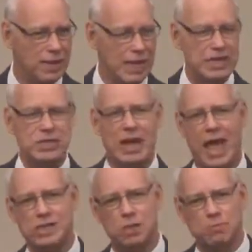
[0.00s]
He said,
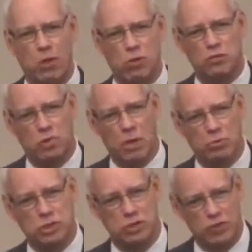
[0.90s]
"I suppose for
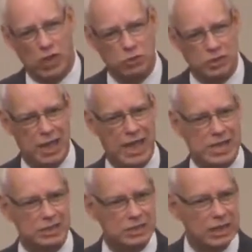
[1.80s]
most of those
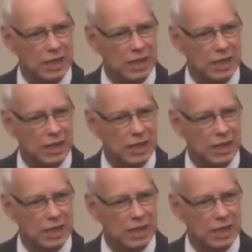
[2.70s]
days,